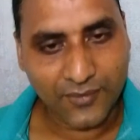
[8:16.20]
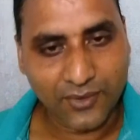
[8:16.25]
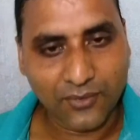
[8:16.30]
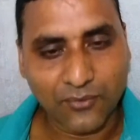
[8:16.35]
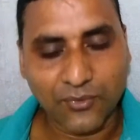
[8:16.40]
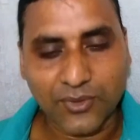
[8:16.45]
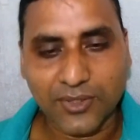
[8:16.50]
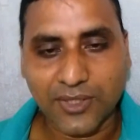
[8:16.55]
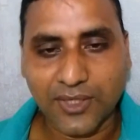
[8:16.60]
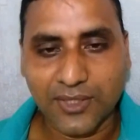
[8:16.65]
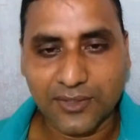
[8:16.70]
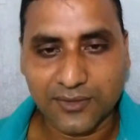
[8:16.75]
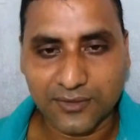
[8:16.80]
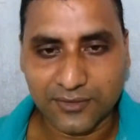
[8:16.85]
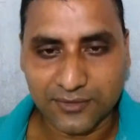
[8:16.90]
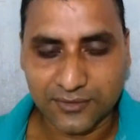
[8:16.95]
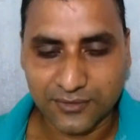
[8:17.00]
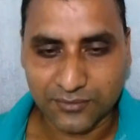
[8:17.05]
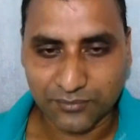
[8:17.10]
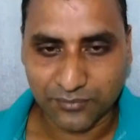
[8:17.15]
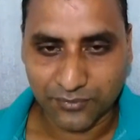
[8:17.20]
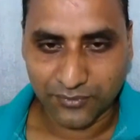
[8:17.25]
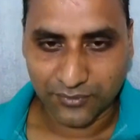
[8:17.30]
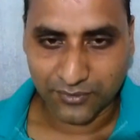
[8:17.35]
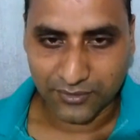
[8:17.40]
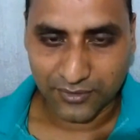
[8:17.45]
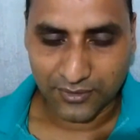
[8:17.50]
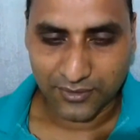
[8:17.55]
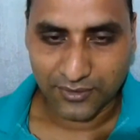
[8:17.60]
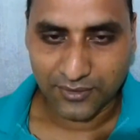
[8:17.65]
We can just put
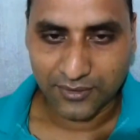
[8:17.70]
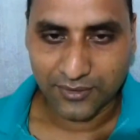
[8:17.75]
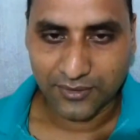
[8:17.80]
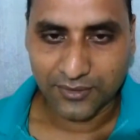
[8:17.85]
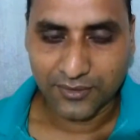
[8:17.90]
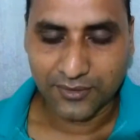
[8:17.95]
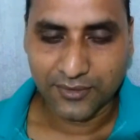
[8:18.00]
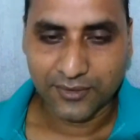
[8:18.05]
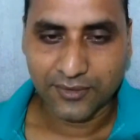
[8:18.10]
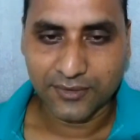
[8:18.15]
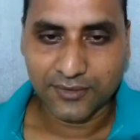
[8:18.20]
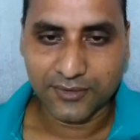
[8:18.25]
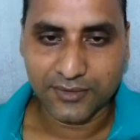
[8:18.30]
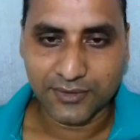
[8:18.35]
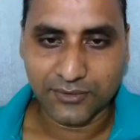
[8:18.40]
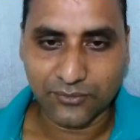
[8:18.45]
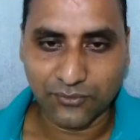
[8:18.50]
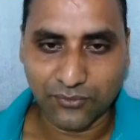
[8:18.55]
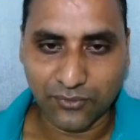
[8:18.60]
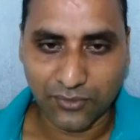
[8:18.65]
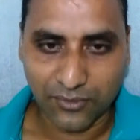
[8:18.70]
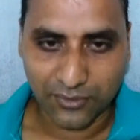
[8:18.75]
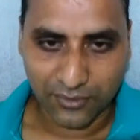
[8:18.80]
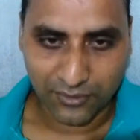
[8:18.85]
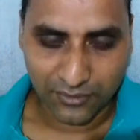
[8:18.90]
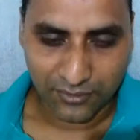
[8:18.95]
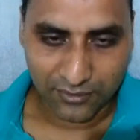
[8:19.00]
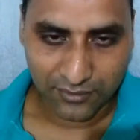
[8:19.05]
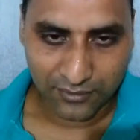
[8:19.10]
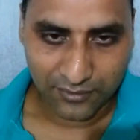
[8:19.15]
the water